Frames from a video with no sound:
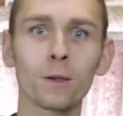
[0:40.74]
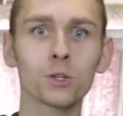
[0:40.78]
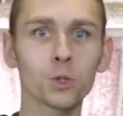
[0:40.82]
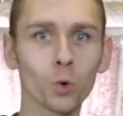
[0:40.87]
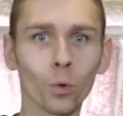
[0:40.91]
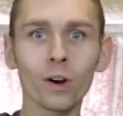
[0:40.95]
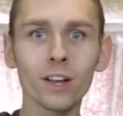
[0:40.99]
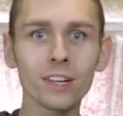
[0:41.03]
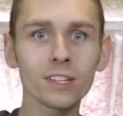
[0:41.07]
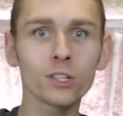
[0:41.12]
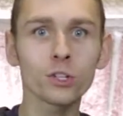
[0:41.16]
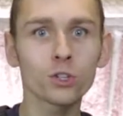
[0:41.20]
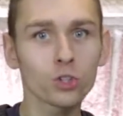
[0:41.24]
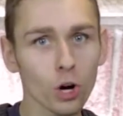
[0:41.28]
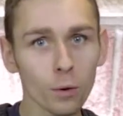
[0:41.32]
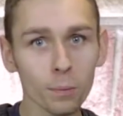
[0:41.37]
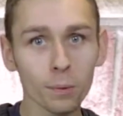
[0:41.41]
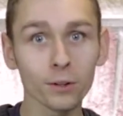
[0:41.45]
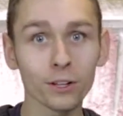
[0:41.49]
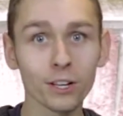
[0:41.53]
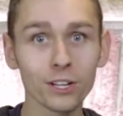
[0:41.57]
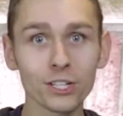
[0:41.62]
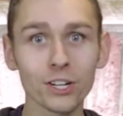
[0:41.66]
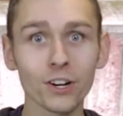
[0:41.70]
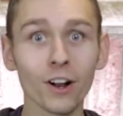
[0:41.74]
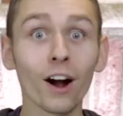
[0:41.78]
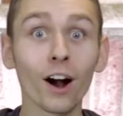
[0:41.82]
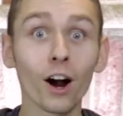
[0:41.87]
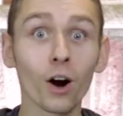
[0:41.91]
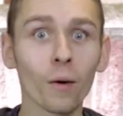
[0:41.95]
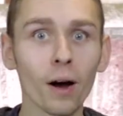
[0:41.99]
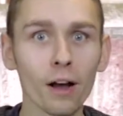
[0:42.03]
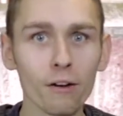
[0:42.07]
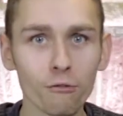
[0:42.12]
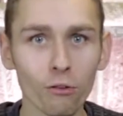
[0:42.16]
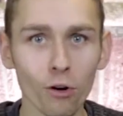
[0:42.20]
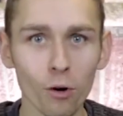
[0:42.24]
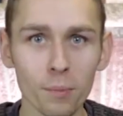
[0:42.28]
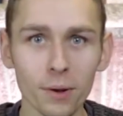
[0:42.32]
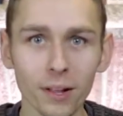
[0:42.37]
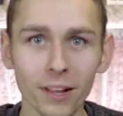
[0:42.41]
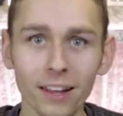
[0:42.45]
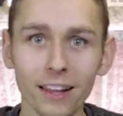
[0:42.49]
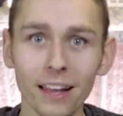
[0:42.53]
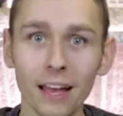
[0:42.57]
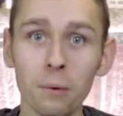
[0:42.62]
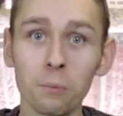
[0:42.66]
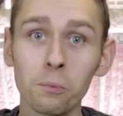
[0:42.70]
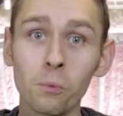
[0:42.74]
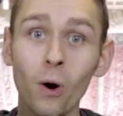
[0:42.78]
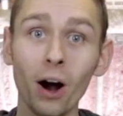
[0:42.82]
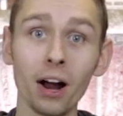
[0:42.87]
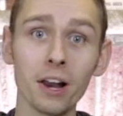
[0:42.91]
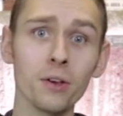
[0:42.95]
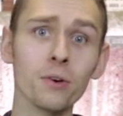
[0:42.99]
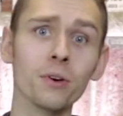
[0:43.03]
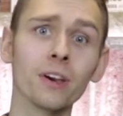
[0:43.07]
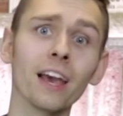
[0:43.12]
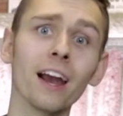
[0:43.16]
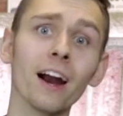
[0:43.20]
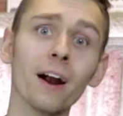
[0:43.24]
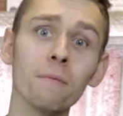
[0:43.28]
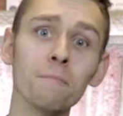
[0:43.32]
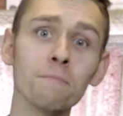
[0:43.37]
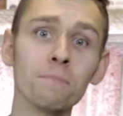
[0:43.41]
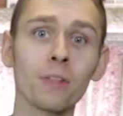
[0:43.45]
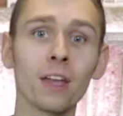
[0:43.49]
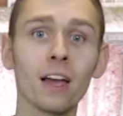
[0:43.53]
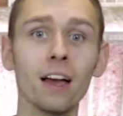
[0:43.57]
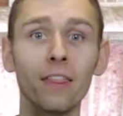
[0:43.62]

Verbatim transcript: So, what is the triple digit ROI formula and why do you care?